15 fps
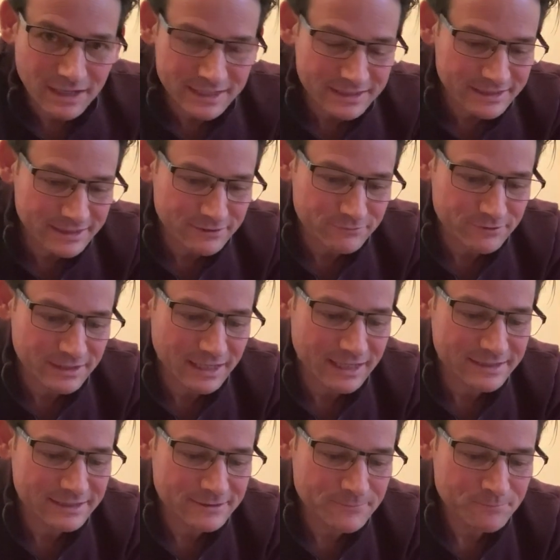ideal for
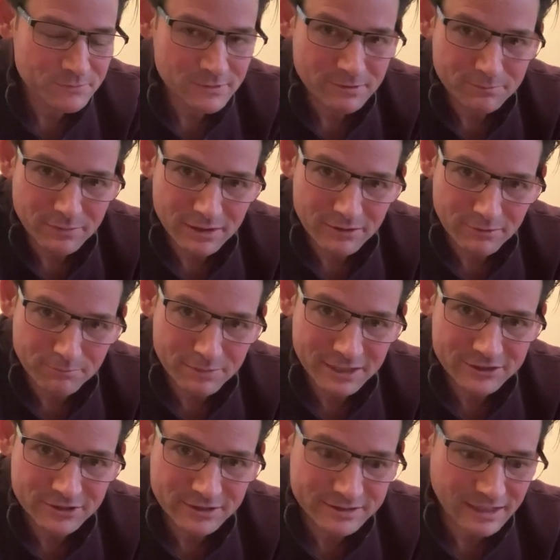that. But the
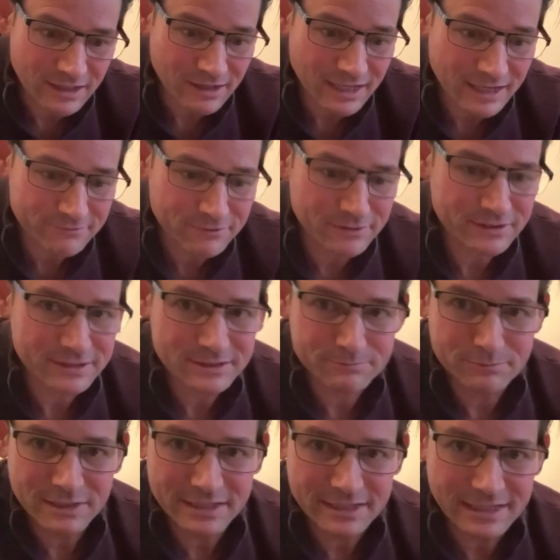pictures that I'll have on this
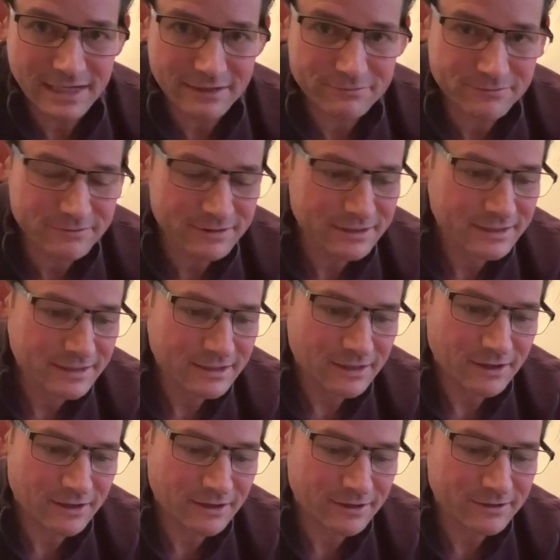PDF
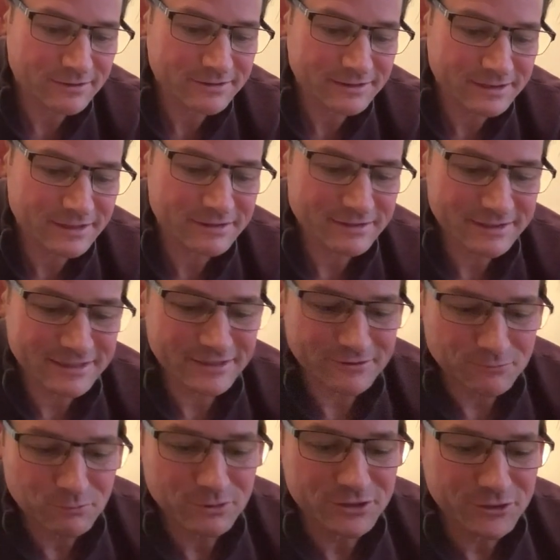are,
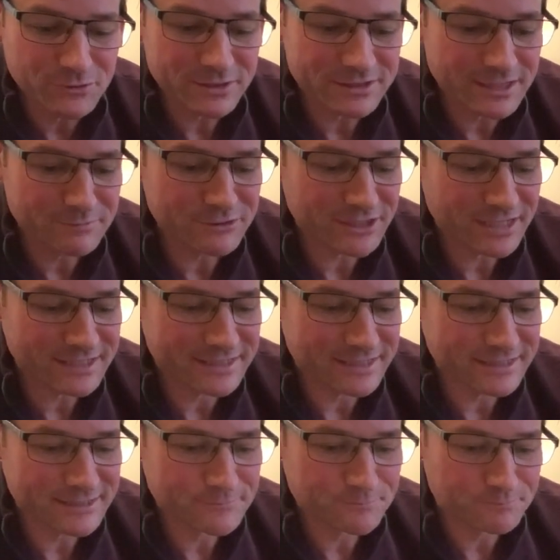will do it some
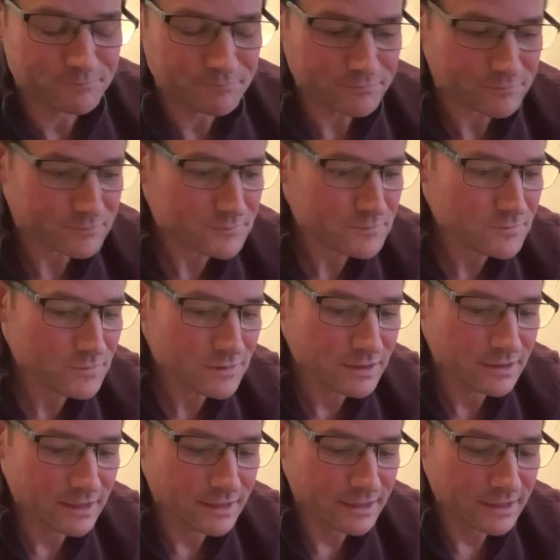justice.
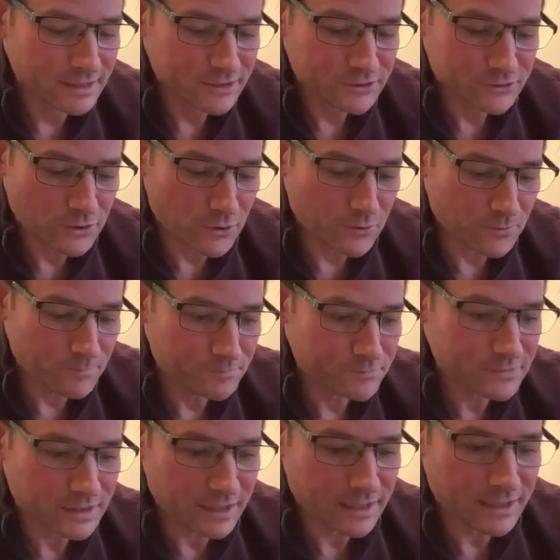So
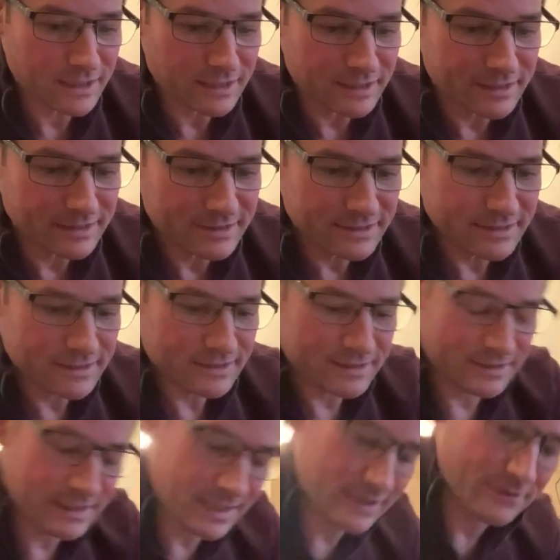
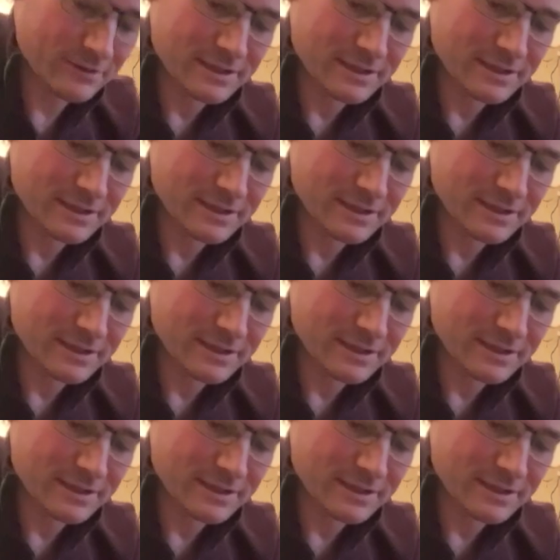now